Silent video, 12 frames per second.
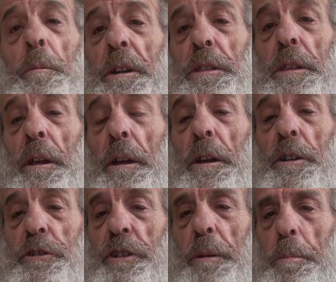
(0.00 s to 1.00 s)
with uh,
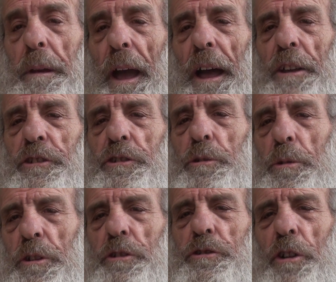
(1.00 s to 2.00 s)
GPS, you
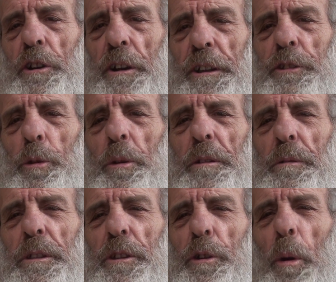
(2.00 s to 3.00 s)
can certainly do it
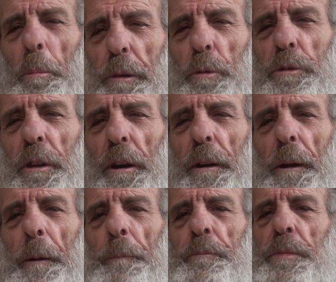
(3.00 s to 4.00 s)
with the computer.
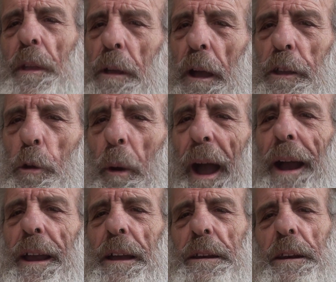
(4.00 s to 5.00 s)
Yeah, you
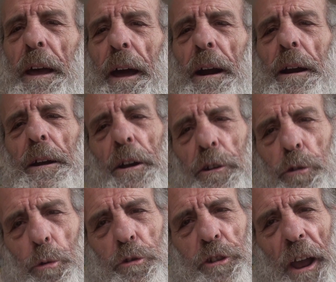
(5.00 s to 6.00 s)
hack in there,
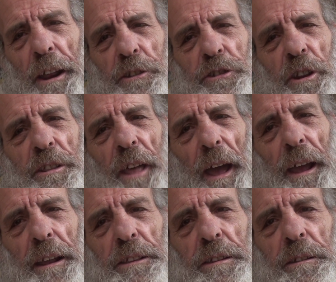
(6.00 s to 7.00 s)
you change the
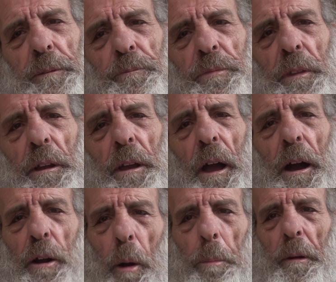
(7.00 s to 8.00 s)
date. Yeah,
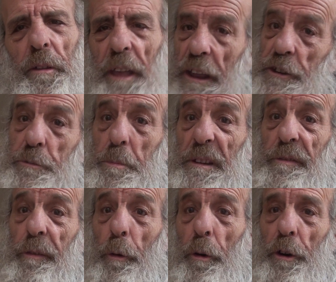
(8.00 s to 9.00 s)
a couple of days
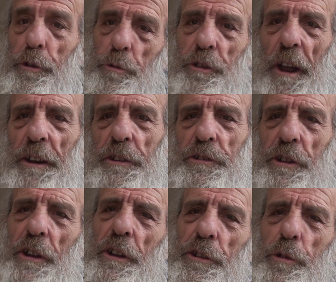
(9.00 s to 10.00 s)
before you change
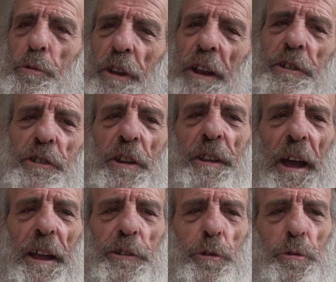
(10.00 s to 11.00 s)
uh, you change the
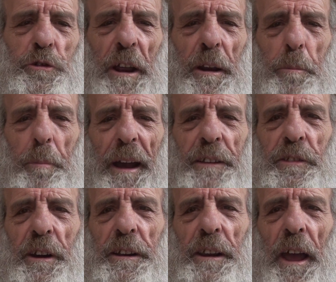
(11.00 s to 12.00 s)
date, you set it back
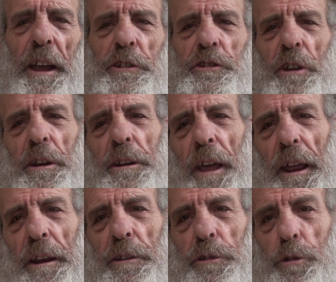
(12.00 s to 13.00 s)
three days, and
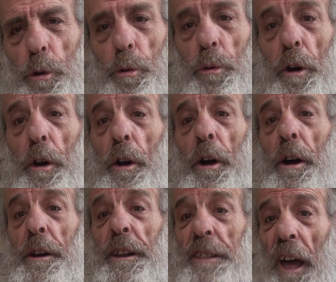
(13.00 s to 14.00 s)
then you
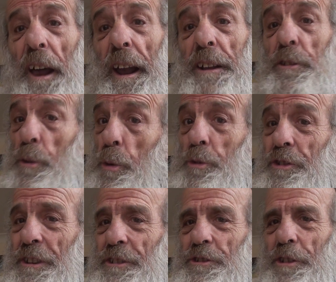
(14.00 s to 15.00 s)
redirect the
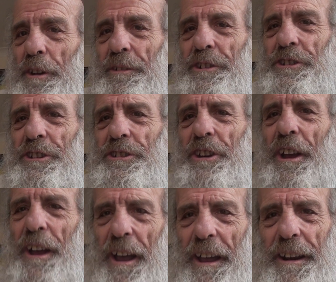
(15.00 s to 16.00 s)
goods and services,
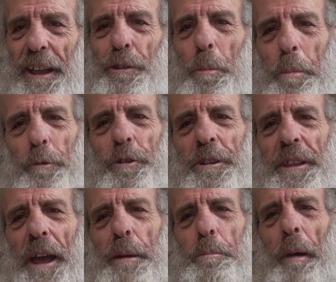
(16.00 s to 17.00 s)
and then you put the
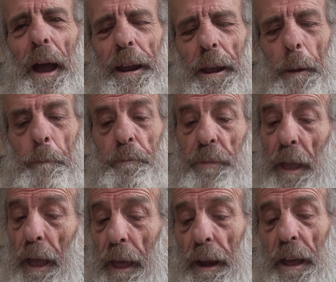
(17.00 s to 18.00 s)
date back.
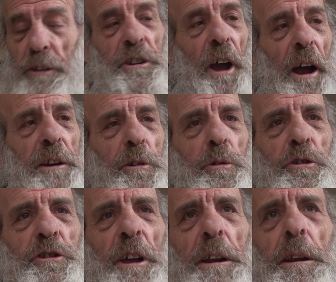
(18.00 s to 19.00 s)
And as the article
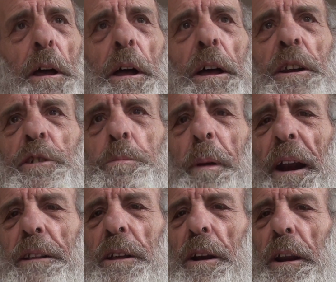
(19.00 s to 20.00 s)
said, it is
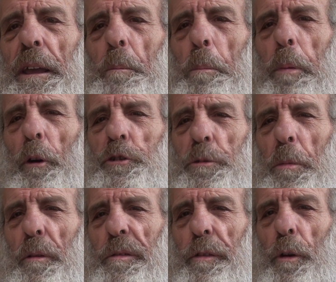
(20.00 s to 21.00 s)
practically
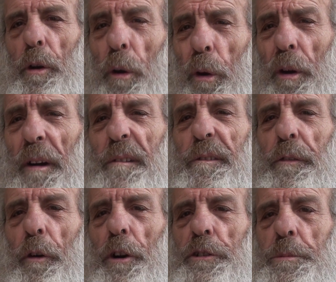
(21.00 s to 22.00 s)
impossible for law
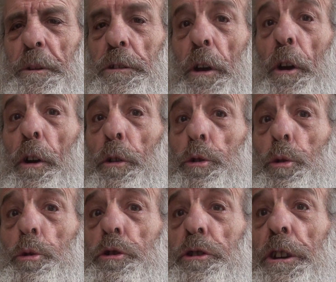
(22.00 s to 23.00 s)
enforcement
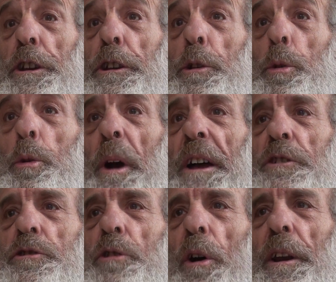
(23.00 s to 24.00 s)
to see who
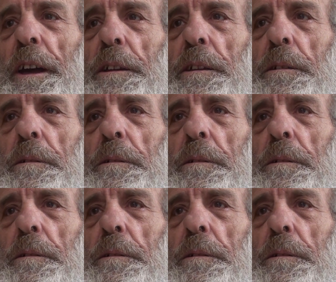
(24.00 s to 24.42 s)
has done it